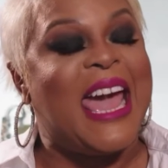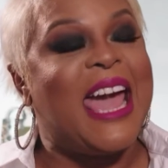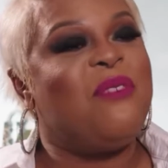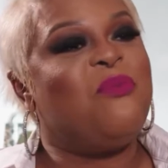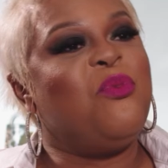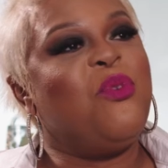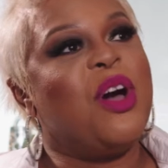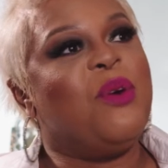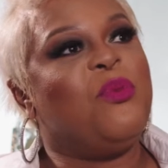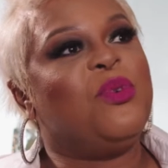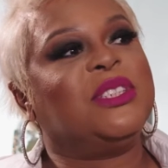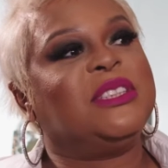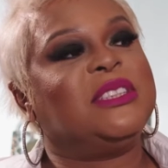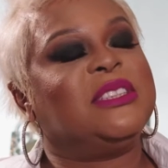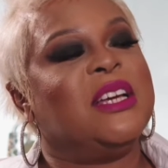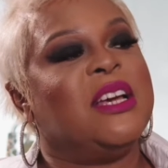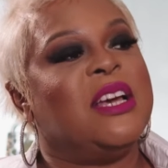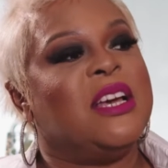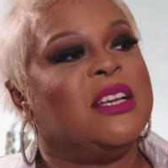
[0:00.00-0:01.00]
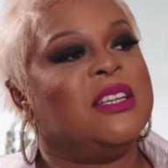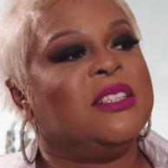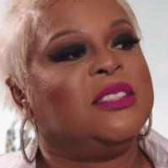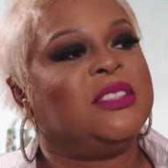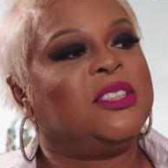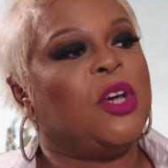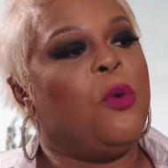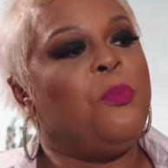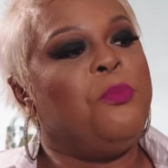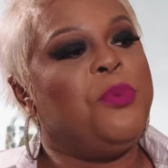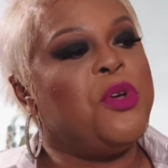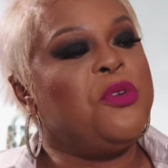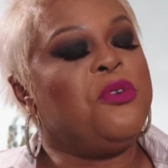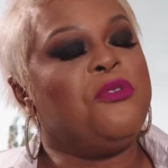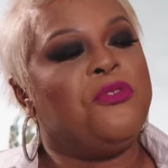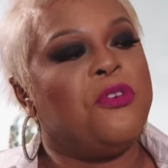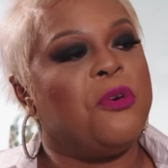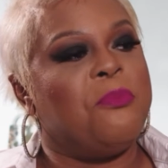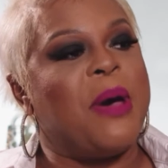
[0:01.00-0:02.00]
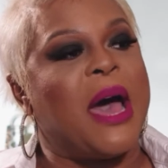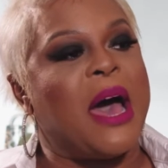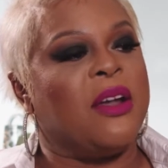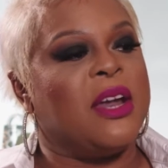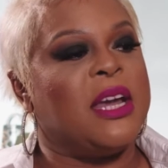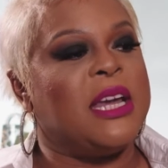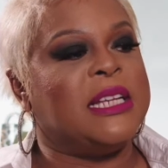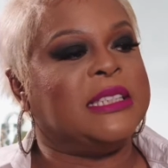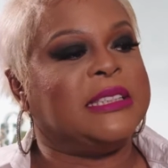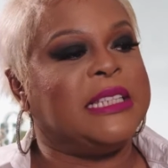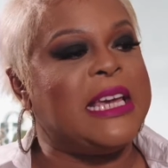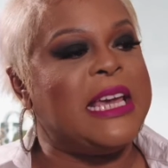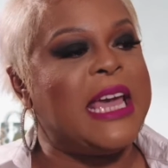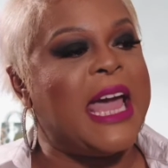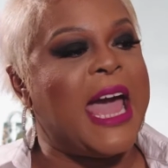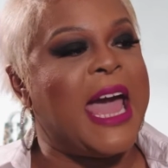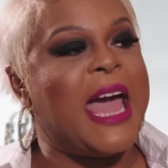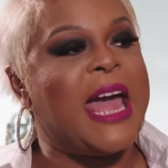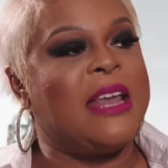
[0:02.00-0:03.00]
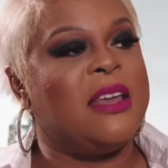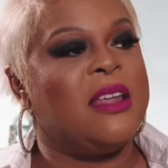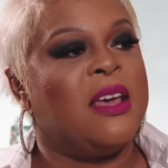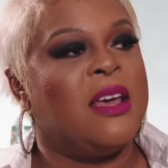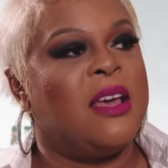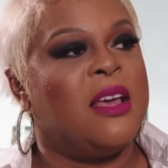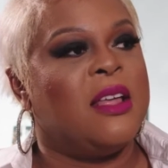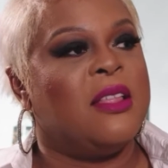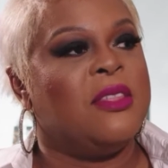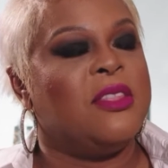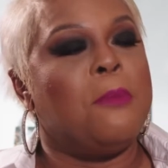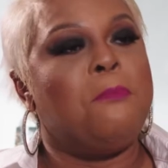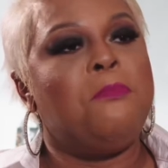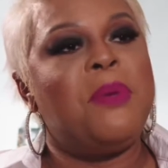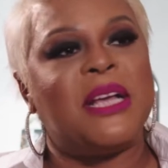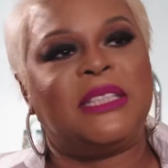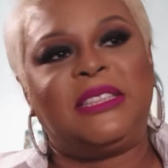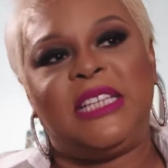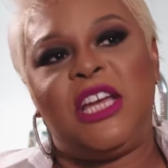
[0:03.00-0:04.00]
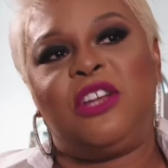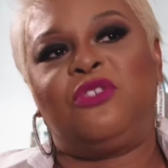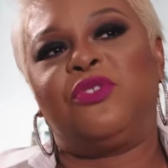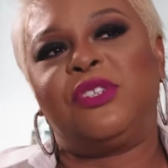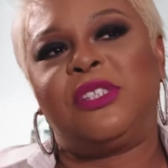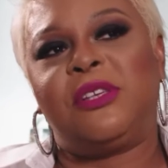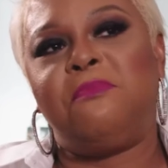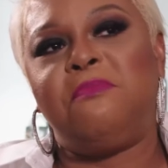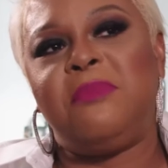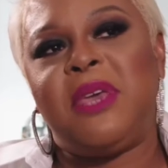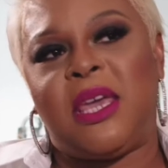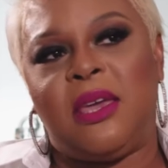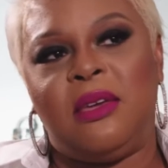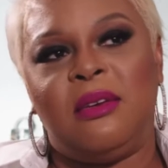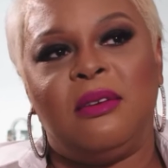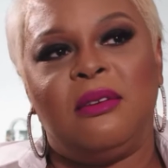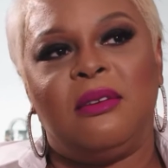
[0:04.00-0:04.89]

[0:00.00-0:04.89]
And what was so beautiful about it is he had the best interest of me